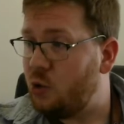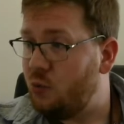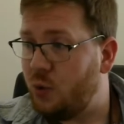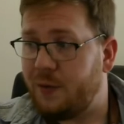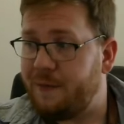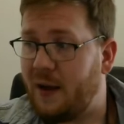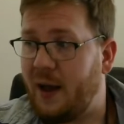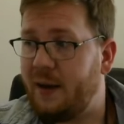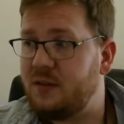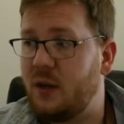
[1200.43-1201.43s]
new rule of
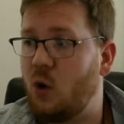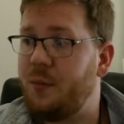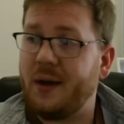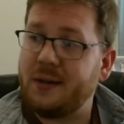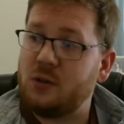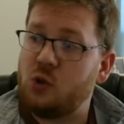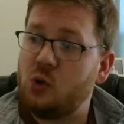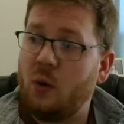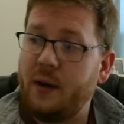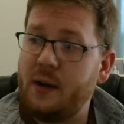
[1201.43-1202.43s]
fives. I hope you guys
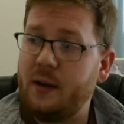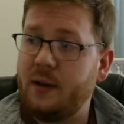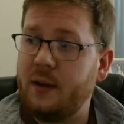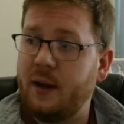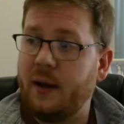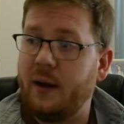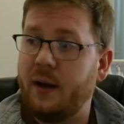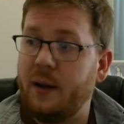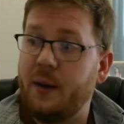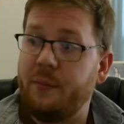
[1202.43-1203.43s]
enjoyed.
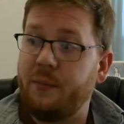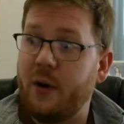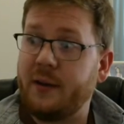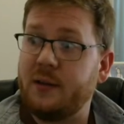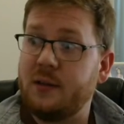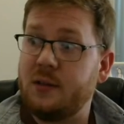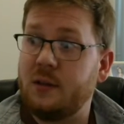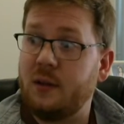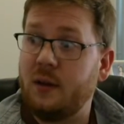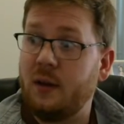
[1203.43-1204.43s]

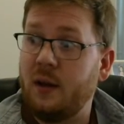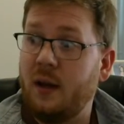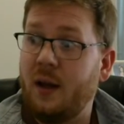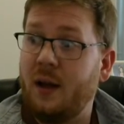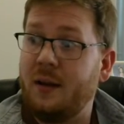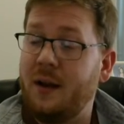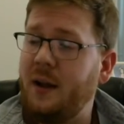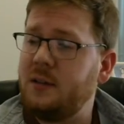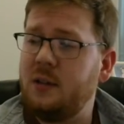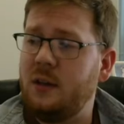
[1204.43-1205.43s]
Practice.
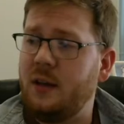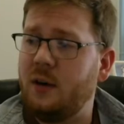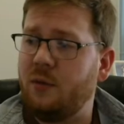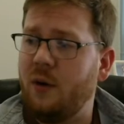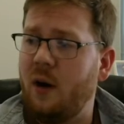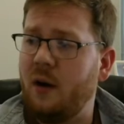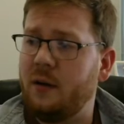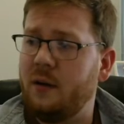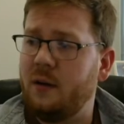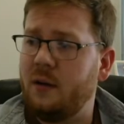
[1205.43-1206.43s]
Not till you get it
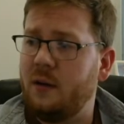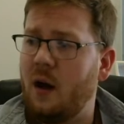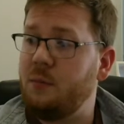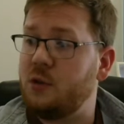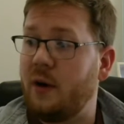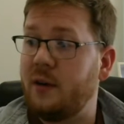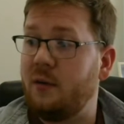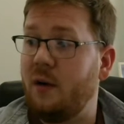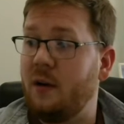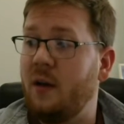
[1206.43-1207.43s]
wrong. I'm sorry,
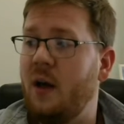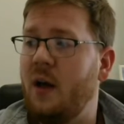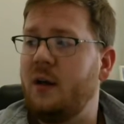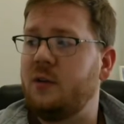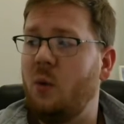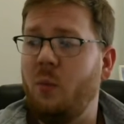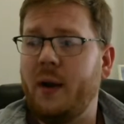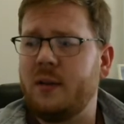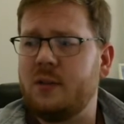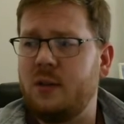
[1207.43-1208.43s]
I did it wrong.
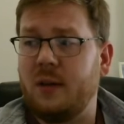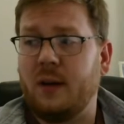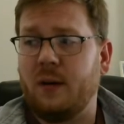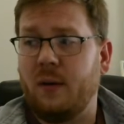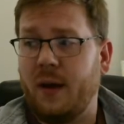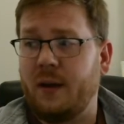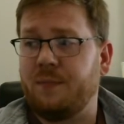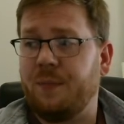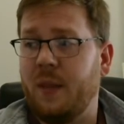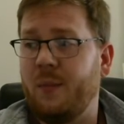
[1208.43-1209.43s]
Don't practice till you get it
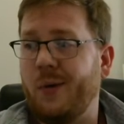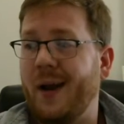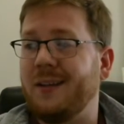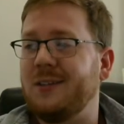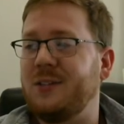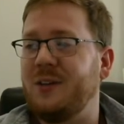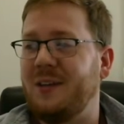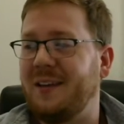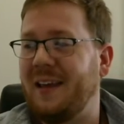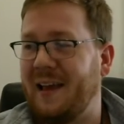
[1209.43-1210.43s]
right. Practice
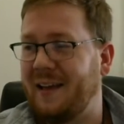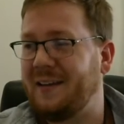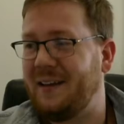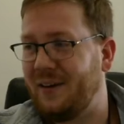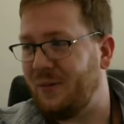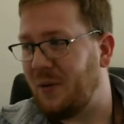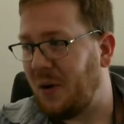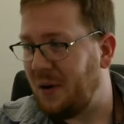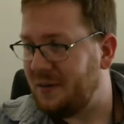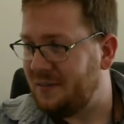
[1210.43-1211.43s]
till you can't get it wrong.